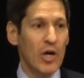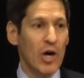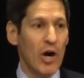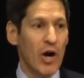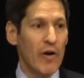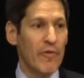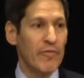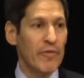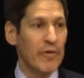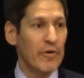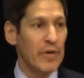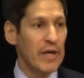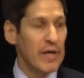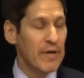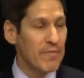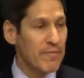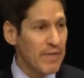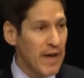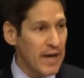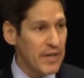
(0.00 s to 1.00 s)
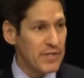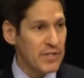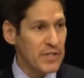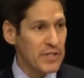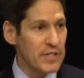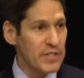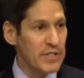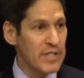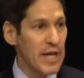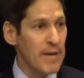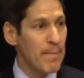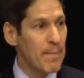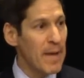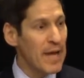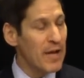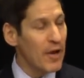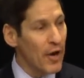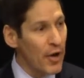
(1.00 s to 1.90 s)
of infections that may